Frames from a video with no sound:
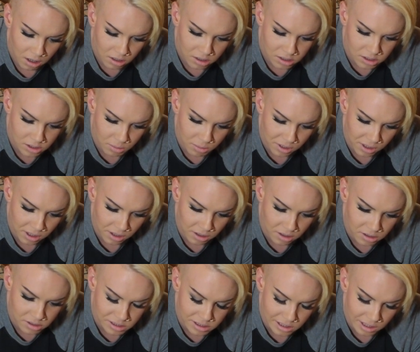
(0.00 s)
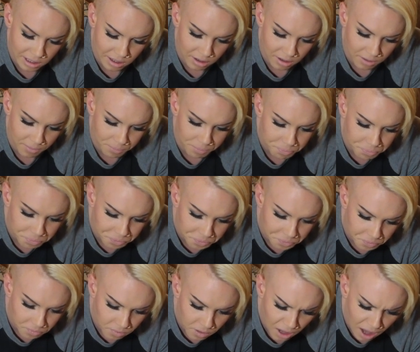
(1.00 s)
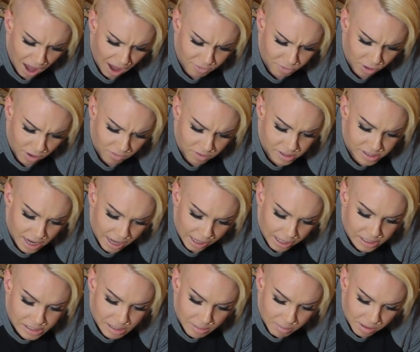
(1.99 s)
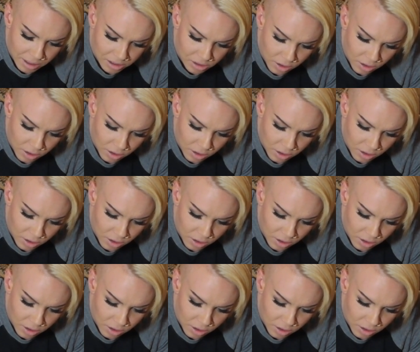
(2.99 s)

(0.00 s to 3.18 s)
so many years later. Have you ever taken something